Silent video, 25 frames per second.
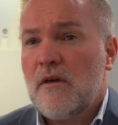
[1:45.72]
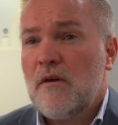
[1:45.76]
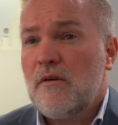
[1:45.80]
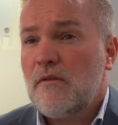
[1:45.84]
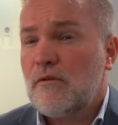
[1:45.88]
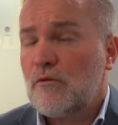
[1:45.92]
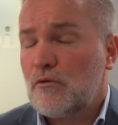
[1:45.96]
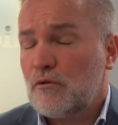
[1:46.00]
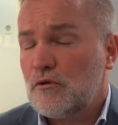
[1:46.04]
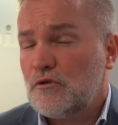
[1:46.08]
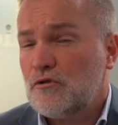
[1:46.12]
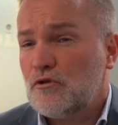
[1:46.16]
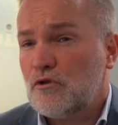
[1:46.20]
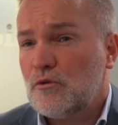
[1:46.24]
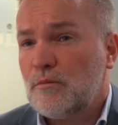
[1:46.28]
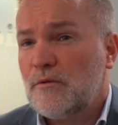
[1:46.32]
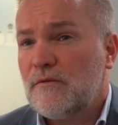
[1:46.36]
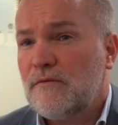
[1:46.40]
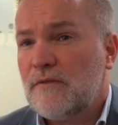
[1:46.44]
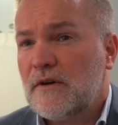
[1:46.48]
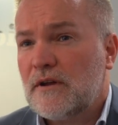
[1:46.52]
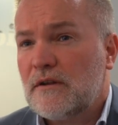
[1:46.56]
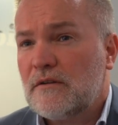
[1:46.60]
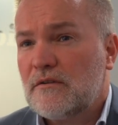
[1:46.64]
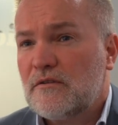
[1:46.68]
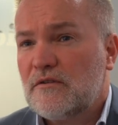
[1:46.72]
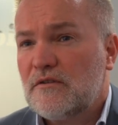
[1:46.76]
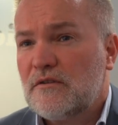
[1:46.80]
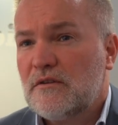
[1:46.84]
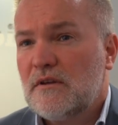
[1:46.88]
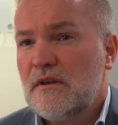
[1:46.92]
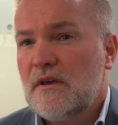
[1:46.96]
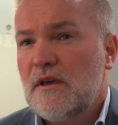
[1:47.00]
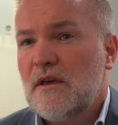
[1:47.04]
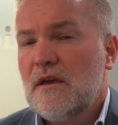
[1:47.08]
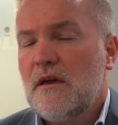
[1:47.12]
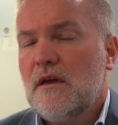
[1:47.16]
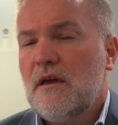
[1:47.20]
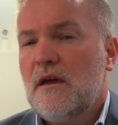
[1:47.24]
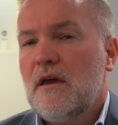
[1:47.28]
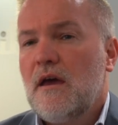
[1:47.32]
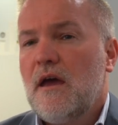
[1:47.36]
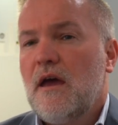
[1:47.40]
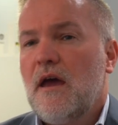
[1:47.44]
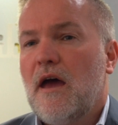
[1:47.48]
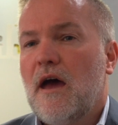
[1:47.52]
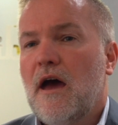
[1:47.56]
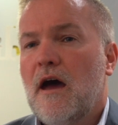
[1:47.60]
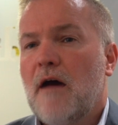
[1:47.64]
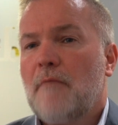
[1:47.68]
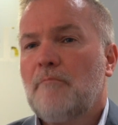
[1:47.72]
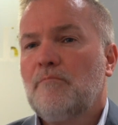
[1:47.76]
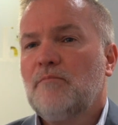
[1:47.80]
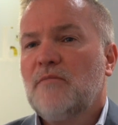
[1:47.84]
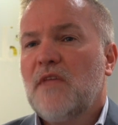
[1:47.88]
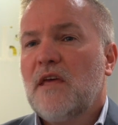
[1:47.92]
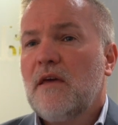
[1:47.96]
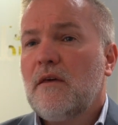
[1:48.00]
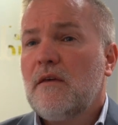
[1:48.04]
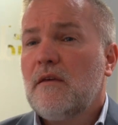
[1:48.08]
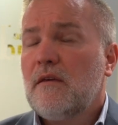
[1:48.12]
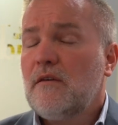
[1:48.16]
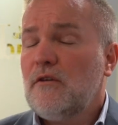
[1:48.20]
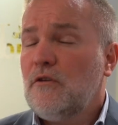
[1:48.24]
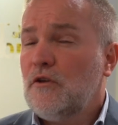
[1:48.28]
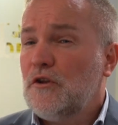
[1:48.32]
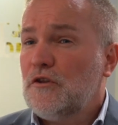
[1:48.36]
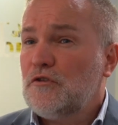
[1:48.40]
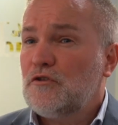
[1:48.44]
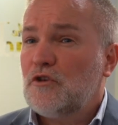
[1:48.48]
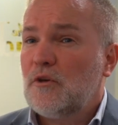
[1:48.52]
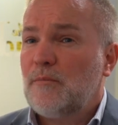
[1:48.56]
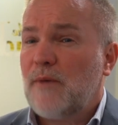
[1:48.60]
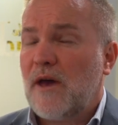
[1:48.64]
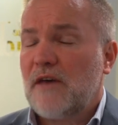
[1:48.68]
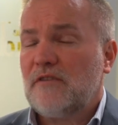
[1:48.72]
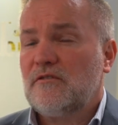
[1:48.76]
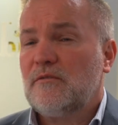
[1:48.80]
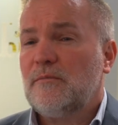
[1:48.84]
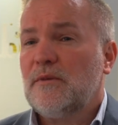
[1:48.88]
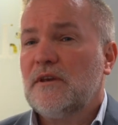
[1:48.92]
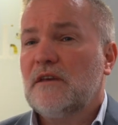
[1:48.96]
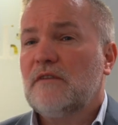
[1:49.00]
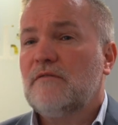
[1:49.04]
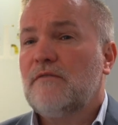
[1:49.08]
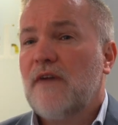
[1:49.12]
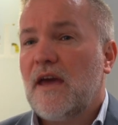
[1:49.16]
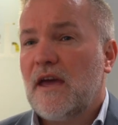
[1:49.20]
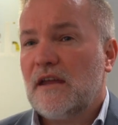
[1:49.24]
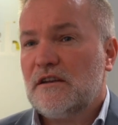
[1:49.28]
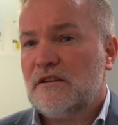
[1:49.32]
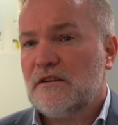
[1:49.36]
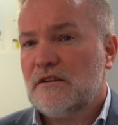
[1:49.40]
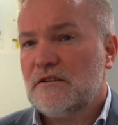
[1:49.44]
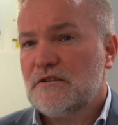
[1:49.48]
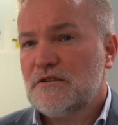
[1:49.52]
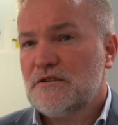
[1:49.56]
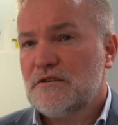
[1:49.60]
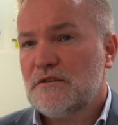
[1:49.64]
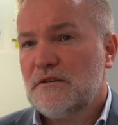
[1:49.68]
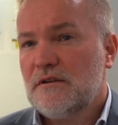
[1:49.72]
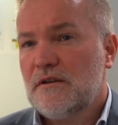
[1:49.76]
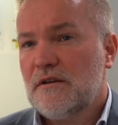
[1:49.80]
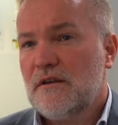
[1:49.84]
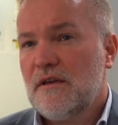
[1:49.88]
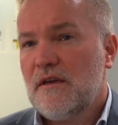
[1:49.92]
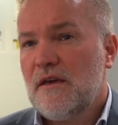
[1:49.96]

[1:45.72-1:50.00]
through super funds. UniSuper has a big advantage.